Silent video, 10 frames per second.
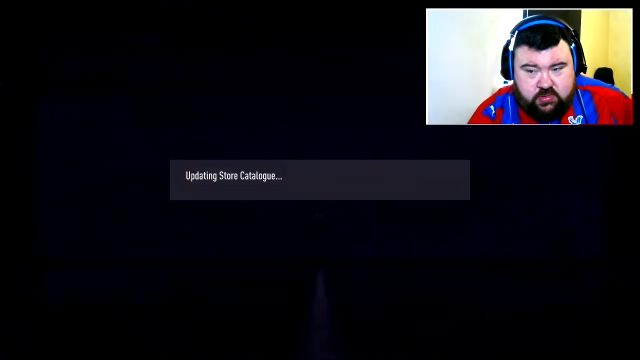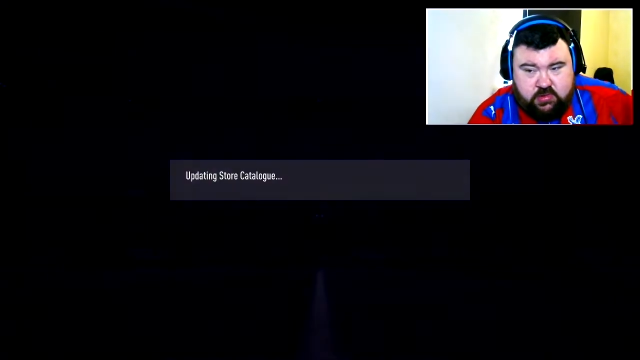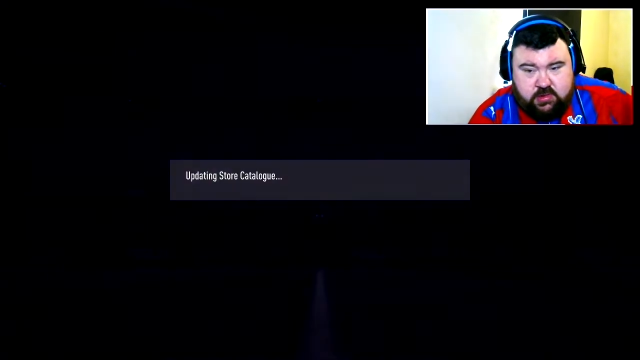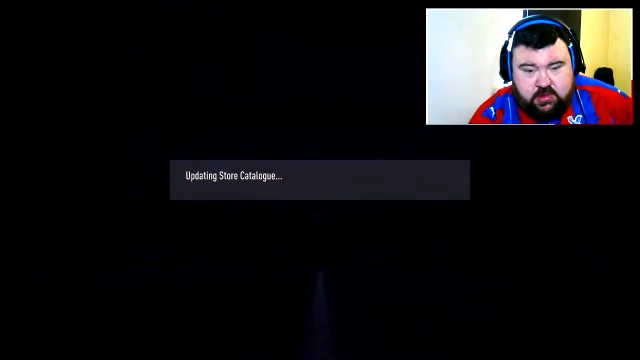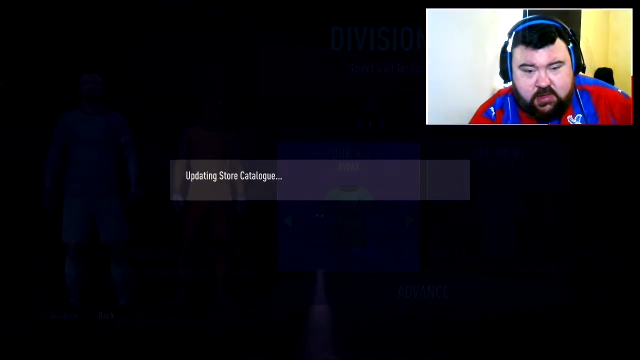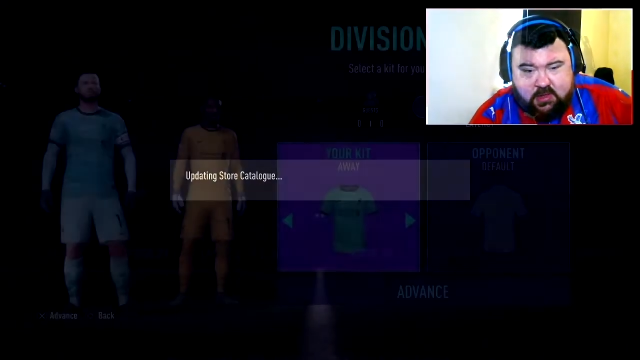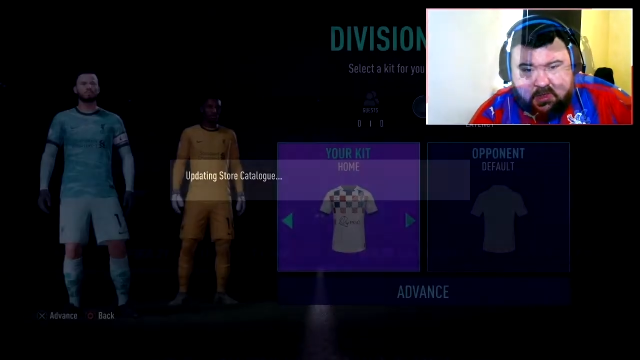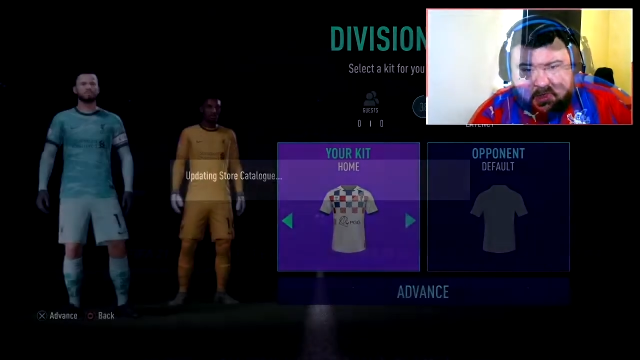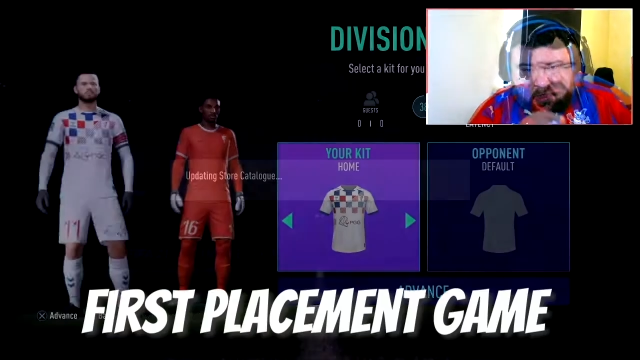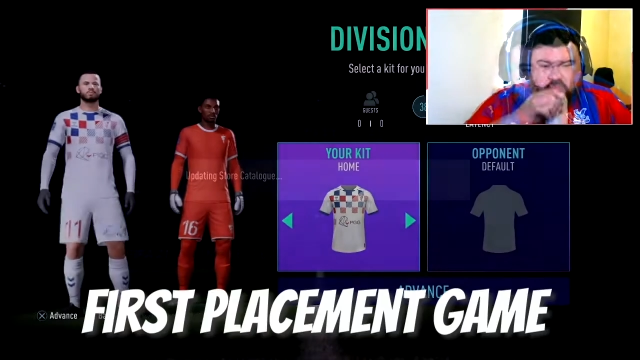
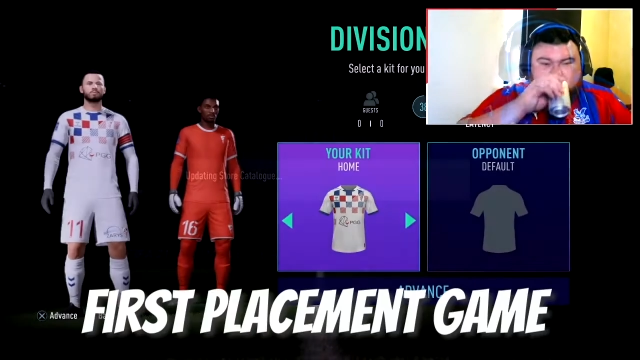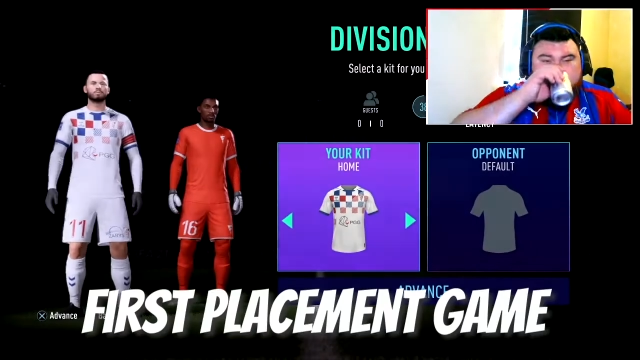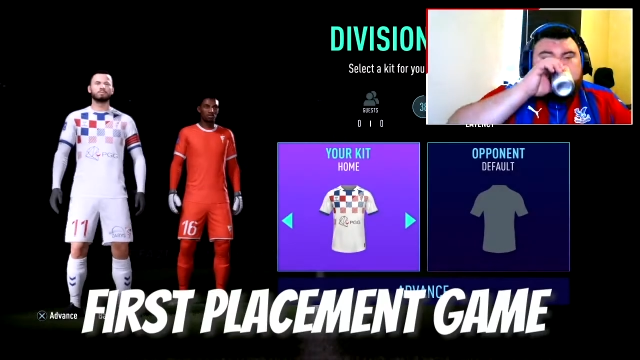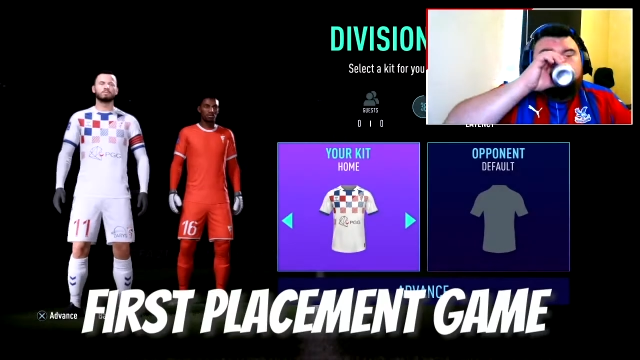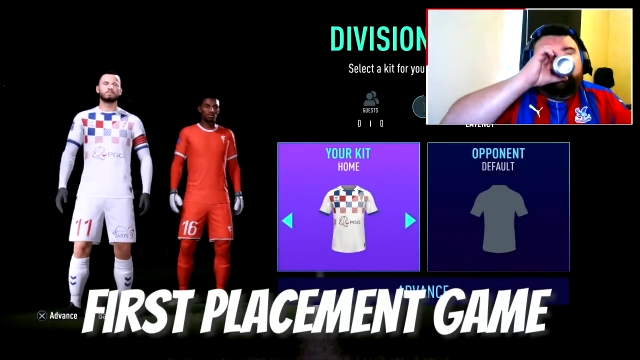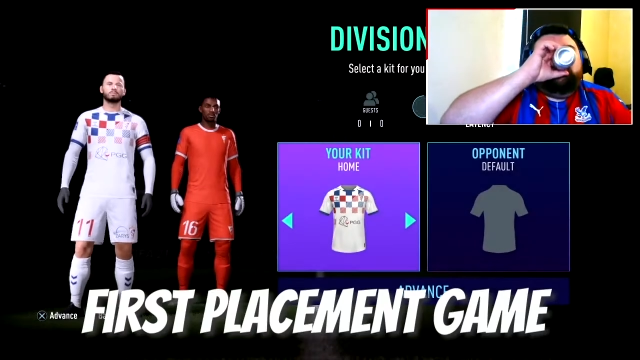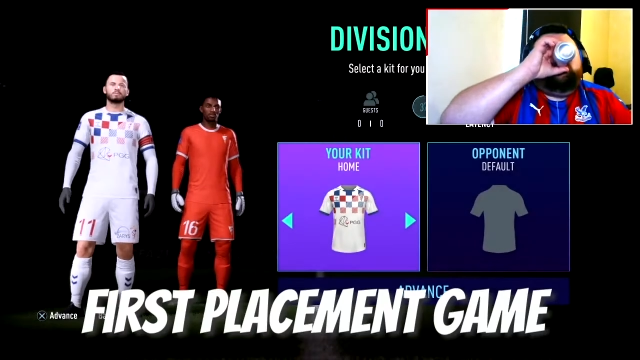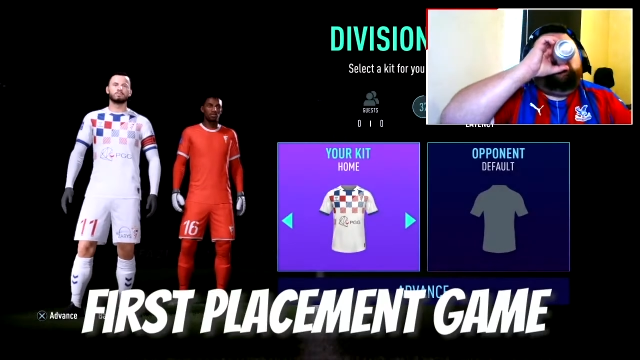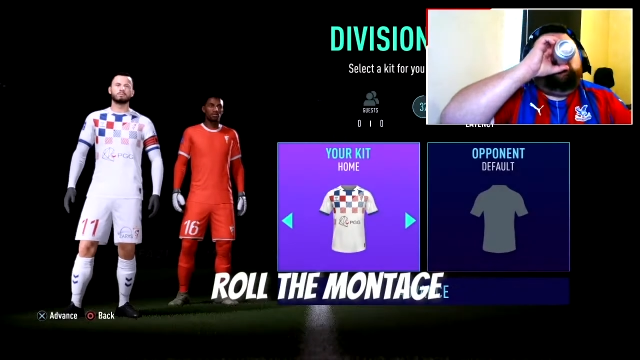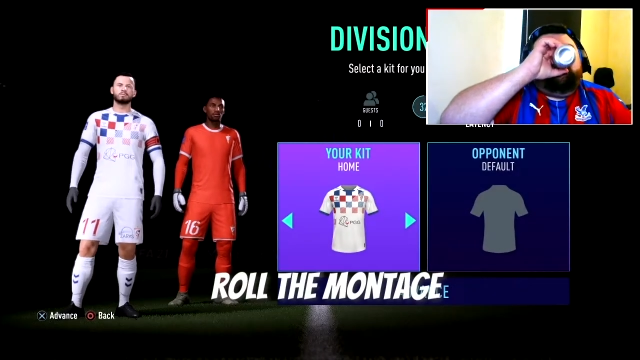
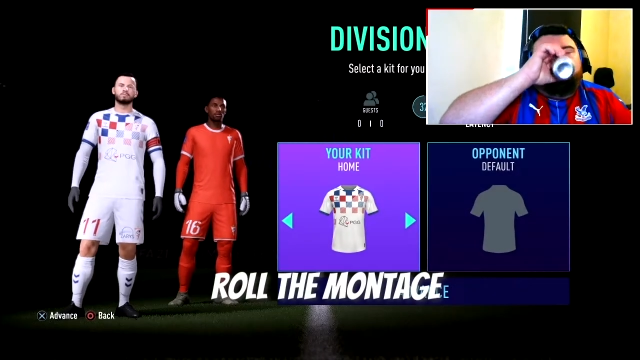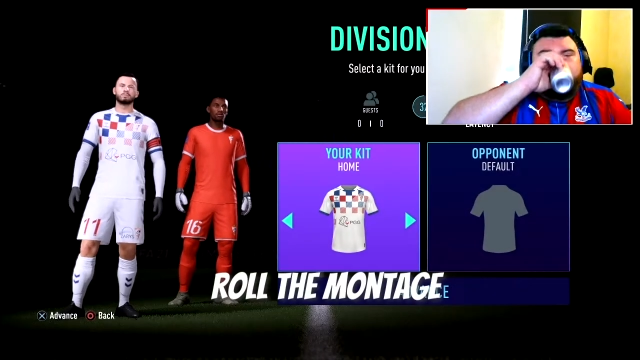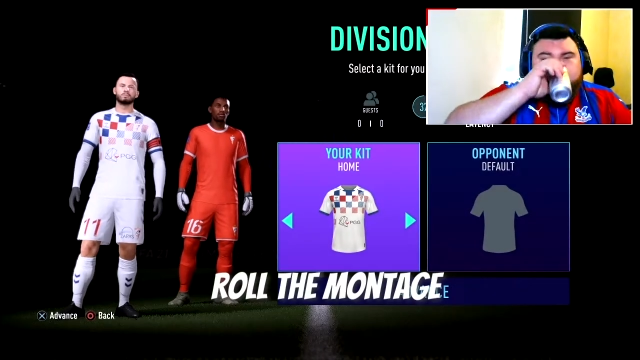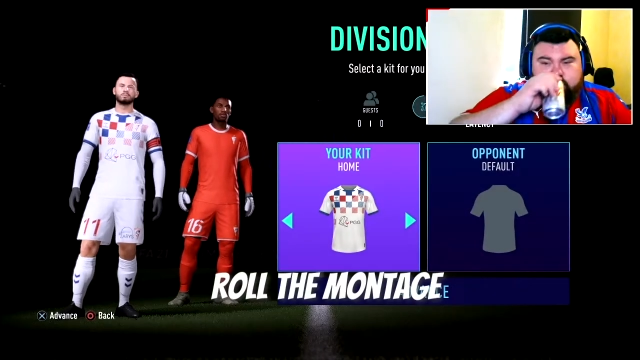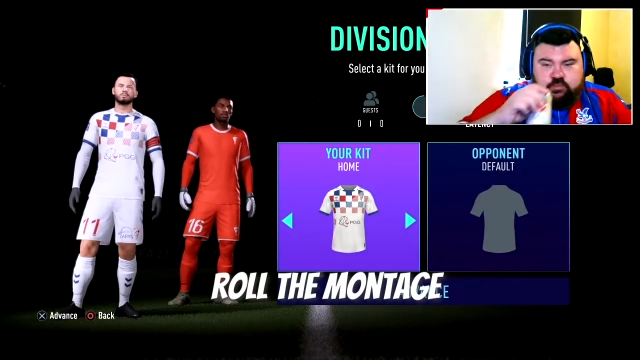[no speech]